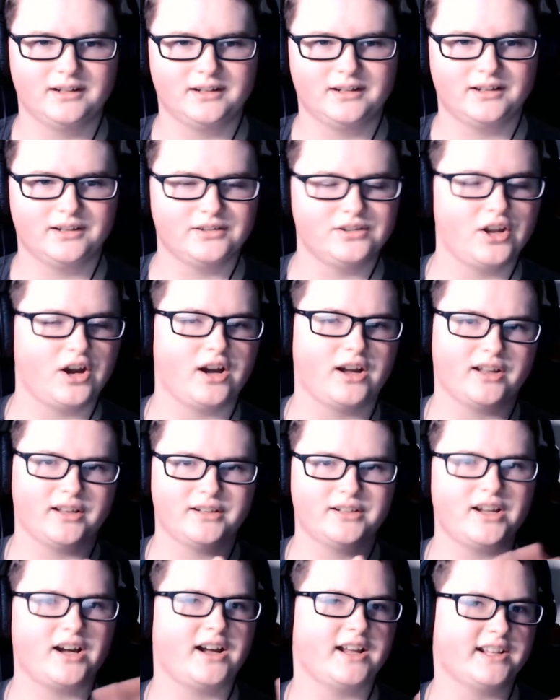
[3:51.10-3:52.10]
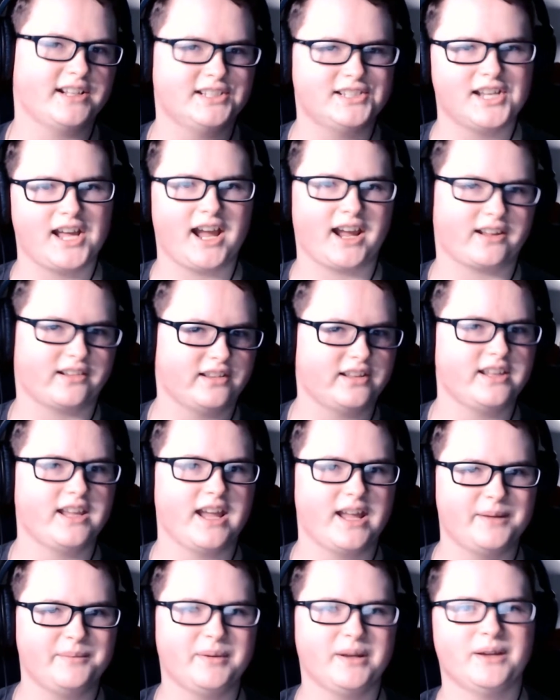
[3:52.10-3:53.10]
not exactly
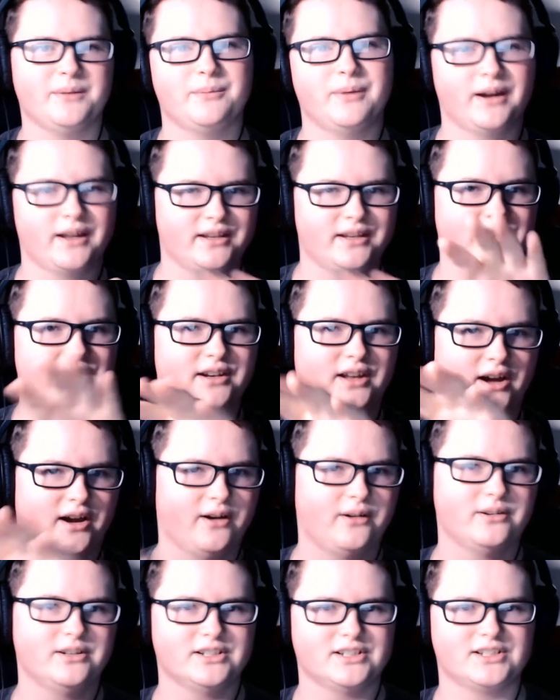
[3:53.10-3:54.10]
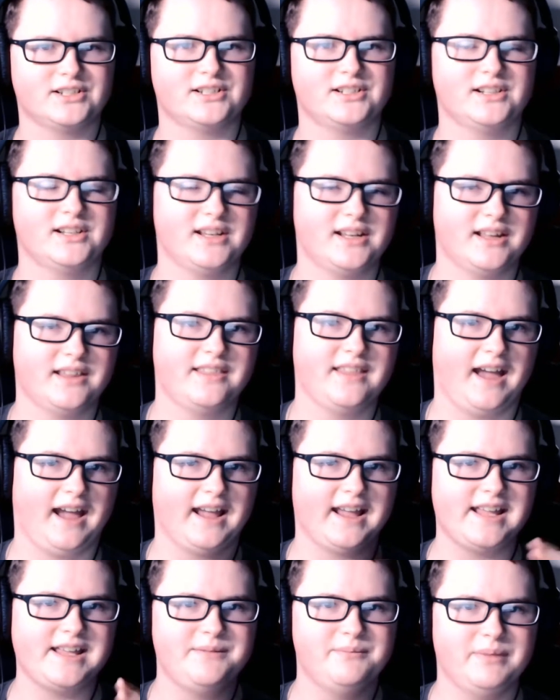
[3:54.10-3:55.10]
8-bit, but just that
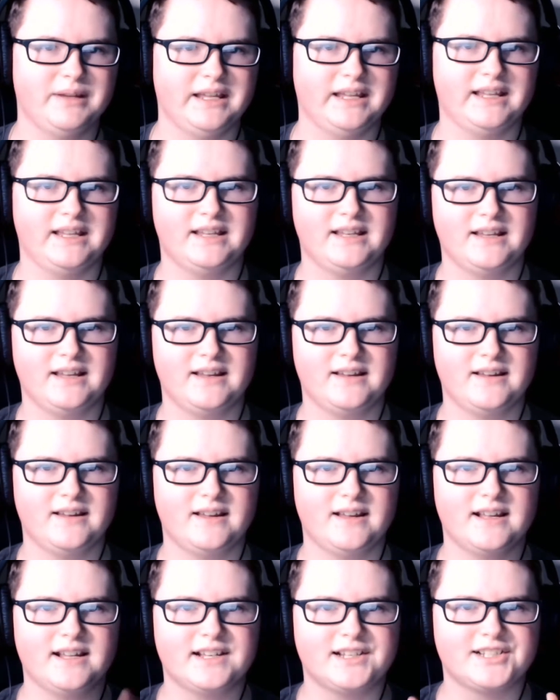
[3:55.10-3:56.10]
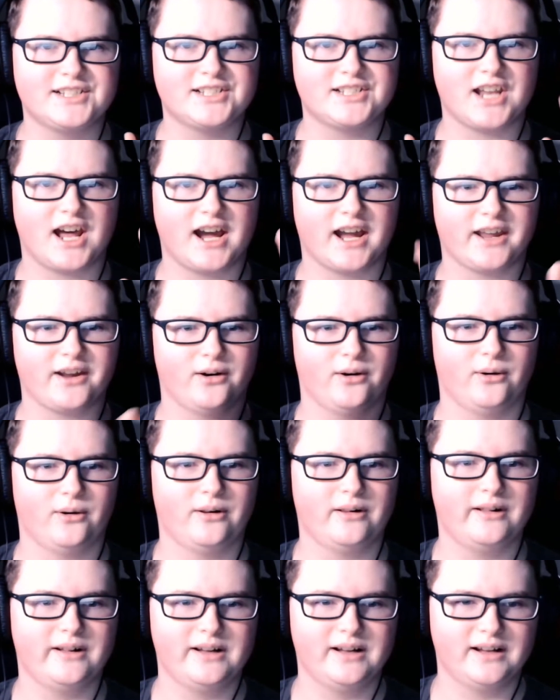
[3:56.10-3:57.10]
8-bit
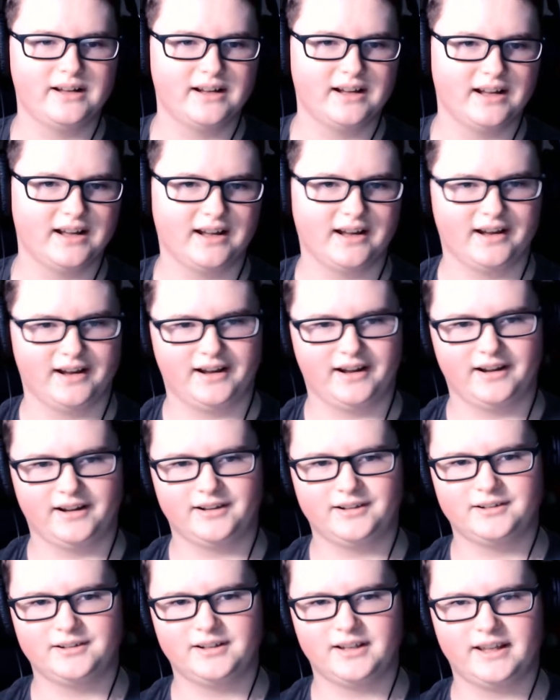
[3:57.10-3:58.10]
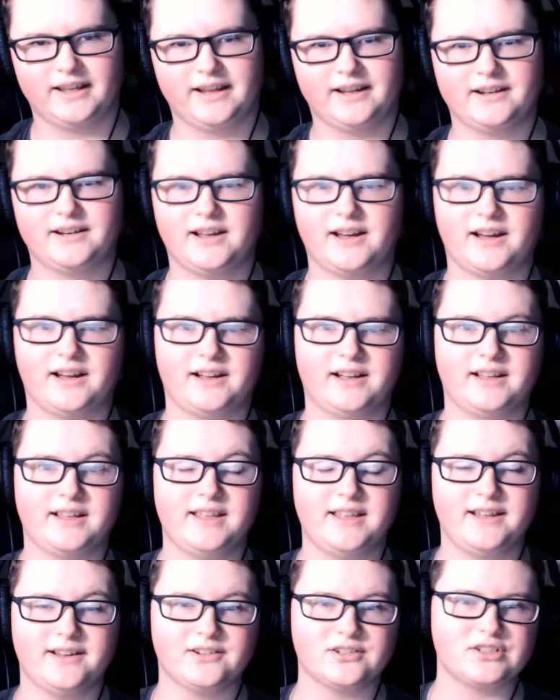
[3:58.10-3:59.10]
style. And
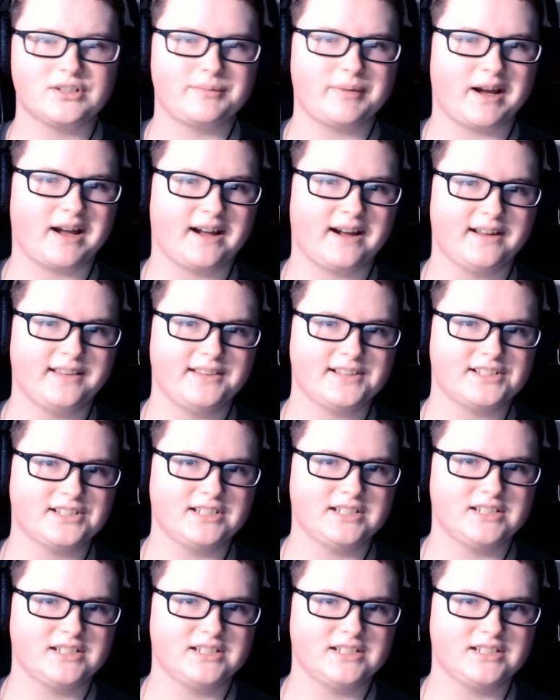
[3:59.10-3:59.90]
here's a behind the scenes